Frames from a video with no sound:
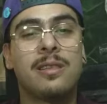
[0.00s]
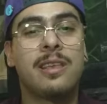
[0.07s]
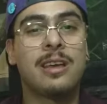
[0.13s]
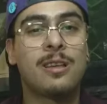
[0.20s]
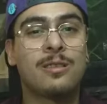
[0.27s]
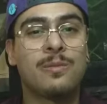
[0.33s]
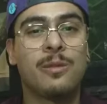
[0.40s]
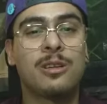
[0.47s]

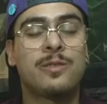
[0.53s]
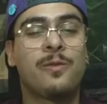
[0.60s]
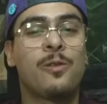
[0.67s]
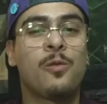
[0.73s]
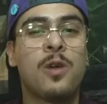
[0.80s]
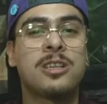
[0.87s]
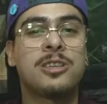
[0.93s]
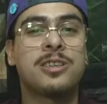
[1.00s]
Thank you so much
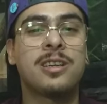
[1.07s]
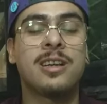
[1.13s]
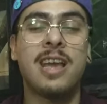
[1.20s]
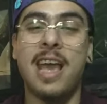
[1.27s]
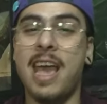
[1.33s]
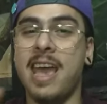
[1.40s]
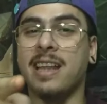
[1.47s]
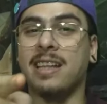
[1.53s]
for watching
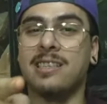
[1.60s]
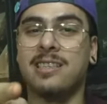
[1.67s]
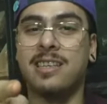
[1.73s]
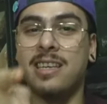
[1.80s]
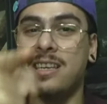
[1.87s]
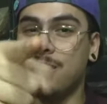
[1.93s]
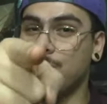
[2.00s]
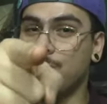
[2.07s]
and I'll
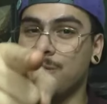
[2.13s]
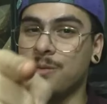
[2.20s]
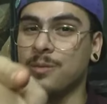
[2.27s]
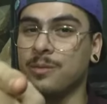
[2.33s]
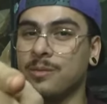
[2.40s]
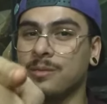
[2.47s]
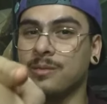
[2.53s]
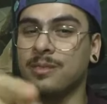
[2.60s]
see
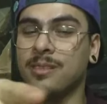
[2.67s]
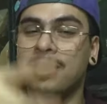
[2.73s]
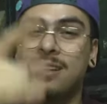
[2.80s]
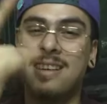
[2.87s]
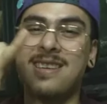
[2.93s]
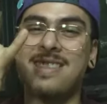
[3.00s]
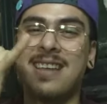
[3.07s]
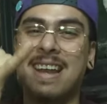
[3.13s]
you
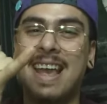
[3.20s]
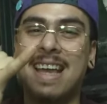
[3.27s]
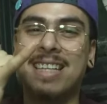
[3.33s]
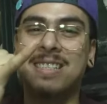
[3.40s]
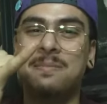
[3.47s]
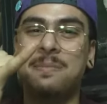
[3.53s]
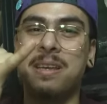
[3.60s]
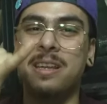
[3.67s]
in the
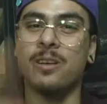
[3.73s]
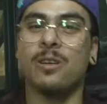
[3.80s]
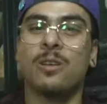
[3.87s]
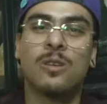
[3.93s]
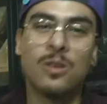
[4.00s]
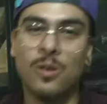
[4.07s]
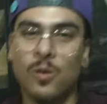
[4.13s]
next video.